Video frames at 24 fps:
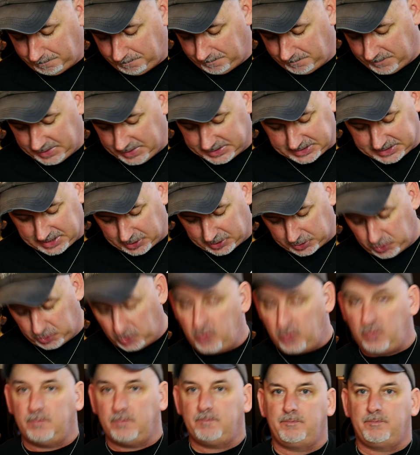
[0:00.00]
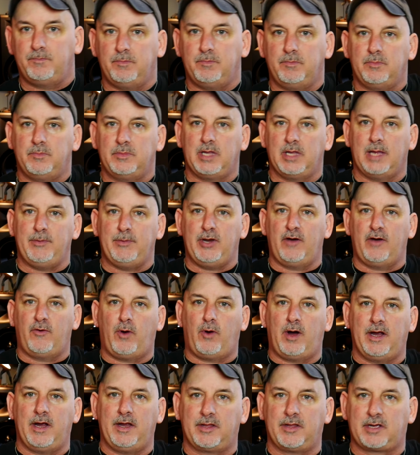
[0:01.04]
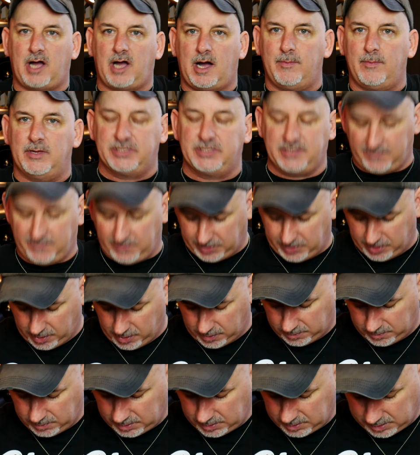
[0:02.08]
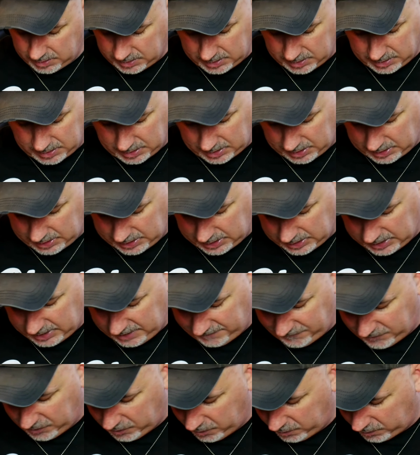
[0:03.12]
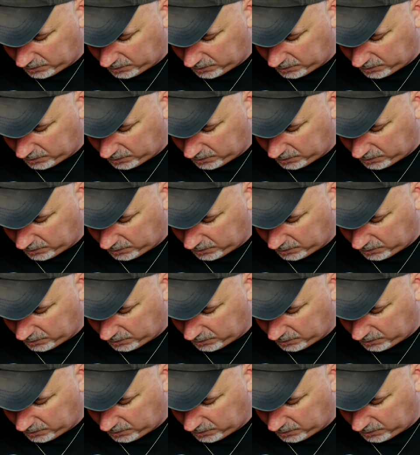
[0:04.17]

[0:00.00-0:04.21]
that's kind of cool. Let me know why in the comments if you know. I have no